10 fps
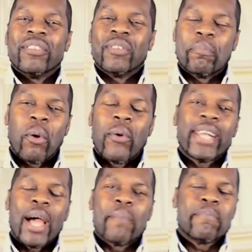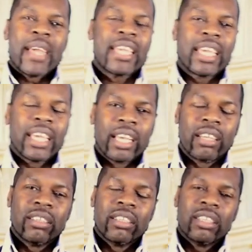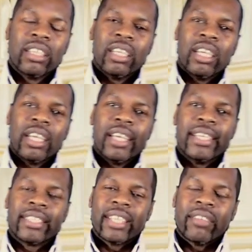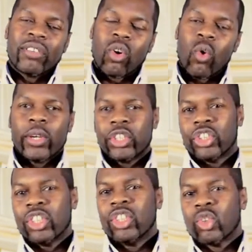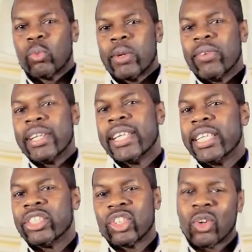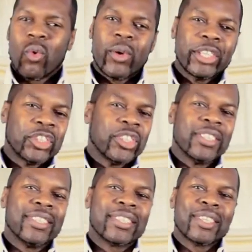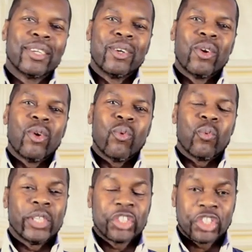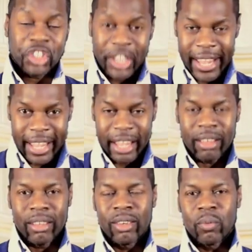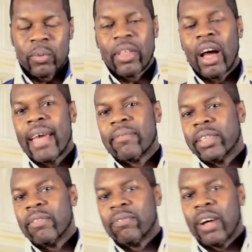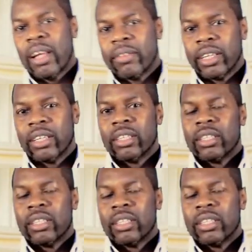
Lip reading: The point I'm making is that the questions we release, the questions we share with our Heavenly Father,